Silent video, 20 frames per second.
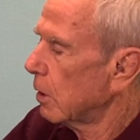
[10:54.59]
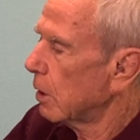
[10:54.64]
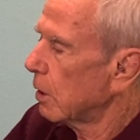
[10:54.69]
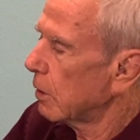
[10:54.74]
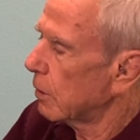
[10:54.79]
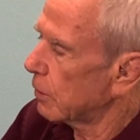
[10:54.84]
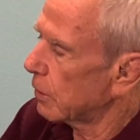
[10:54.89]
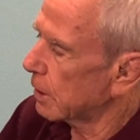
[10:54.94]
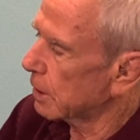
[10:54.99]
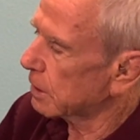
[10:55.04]

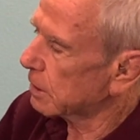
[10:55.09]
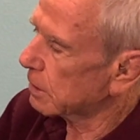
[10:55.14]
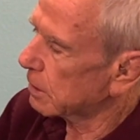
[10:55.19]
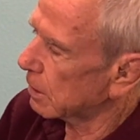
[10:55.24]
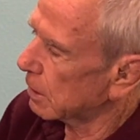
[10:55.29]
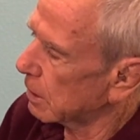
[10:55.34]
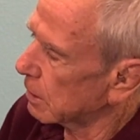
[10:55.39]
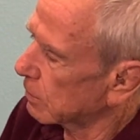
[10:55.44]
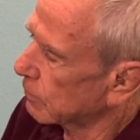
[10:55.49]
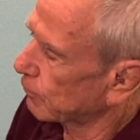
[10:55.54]
This
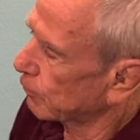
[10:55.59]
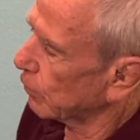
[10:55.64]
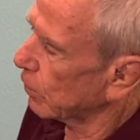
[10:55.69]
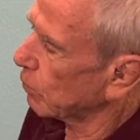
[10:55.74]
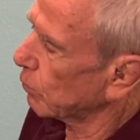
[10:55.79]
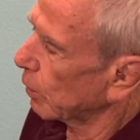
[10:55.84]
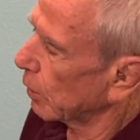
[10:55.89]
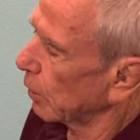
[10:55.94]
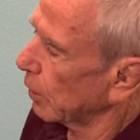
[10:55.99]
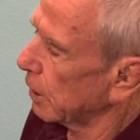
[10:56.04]
is
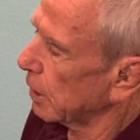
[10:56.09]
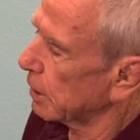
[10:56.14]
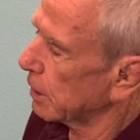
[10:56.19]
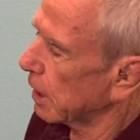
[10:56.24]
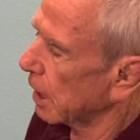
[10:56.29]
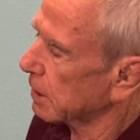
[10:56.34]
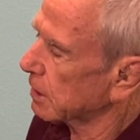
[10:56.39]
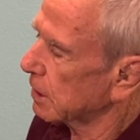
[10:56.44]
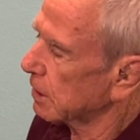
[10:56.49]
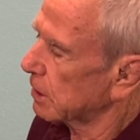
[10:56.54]
frequently
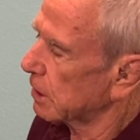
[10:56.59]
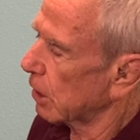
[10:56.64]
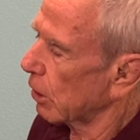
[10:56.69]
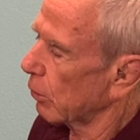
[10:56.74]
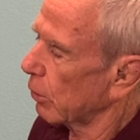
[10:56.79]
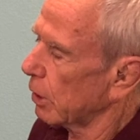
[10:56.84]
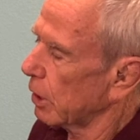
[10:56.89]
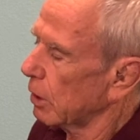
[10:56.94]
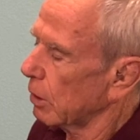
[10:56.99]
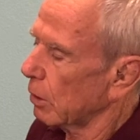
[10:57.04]

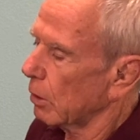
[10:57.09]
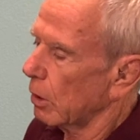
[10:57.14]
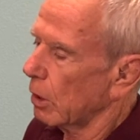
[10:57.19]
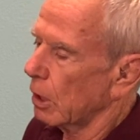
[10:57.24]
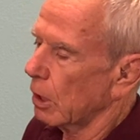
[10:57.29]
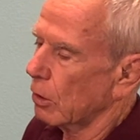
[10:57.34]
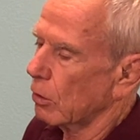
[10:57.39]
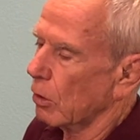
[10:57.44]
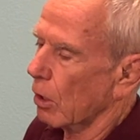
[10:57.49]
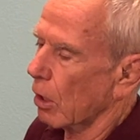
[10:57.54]
necessary
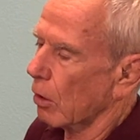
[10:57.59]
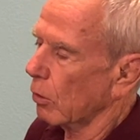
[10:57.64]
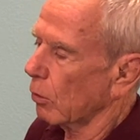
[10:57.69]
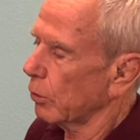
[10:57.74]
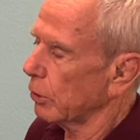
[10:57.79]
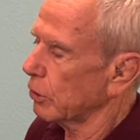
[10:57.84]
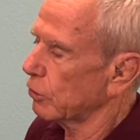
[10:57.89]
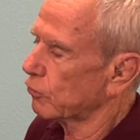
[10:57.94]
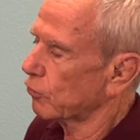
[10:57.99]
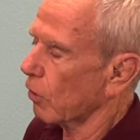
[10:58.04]
in not
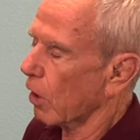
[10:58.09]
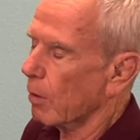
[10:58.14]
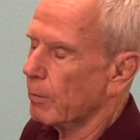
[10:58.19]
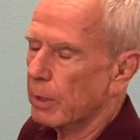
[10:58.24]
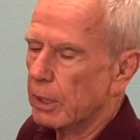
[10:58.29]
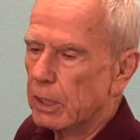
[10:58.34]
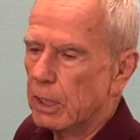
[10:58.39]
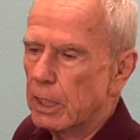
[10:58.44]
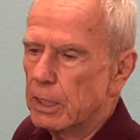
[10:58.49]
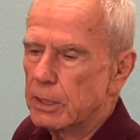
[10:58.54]
only trauma
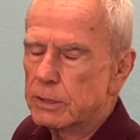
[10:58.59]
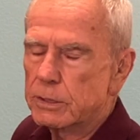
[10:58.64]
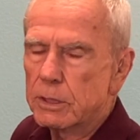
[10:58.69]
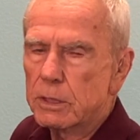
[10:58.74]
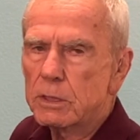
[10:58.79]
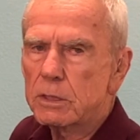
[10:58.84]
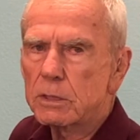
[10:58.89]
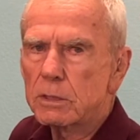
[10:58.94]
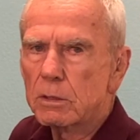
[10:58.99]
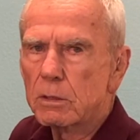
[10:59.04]

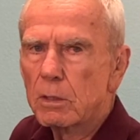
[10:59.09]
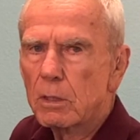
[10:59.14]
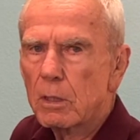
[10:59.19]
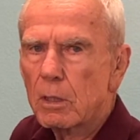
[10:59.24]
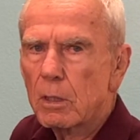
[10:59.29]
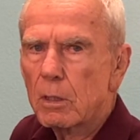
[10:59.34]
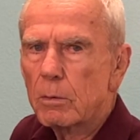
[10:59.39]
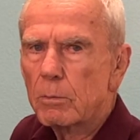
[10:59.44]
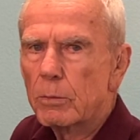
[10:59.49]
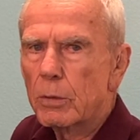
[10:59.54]
cases,
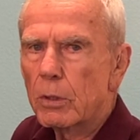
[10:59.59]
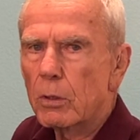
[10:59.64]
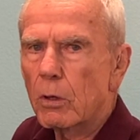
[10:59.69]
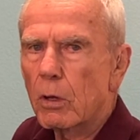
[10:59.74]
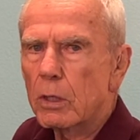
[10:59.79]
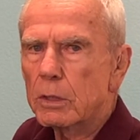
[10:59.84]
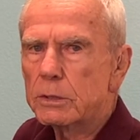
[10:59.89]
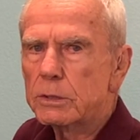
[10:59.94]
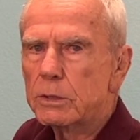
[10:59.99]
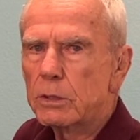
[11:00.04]
but
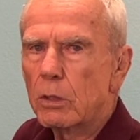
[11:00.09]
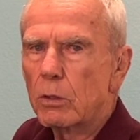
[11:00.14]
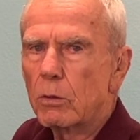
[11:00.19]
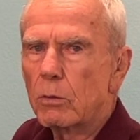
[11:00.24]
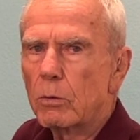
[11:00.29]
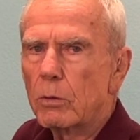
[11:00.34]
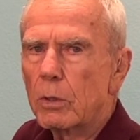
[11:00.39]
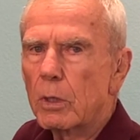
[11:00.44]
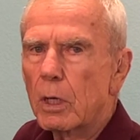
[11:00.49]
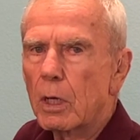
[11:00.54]

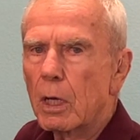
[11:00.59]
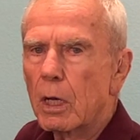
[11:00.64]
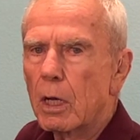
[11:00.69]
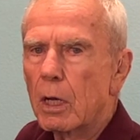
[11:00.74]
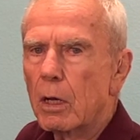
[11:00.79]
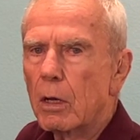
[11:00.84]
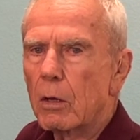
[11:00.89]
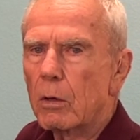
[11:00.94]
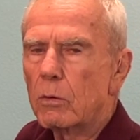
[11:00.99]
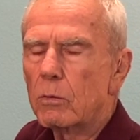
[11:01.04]
also
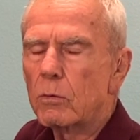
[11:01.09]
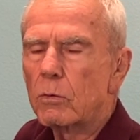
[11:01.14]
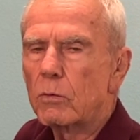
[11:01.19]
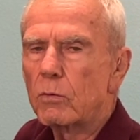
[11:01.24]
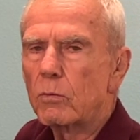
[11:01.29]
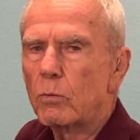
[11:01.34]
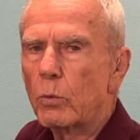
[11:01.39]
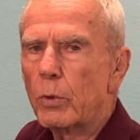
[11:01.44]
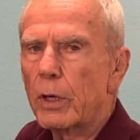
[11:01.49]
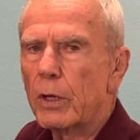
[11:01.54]

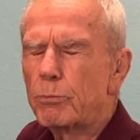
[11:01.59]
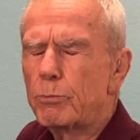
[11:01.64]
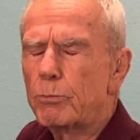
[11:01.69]
with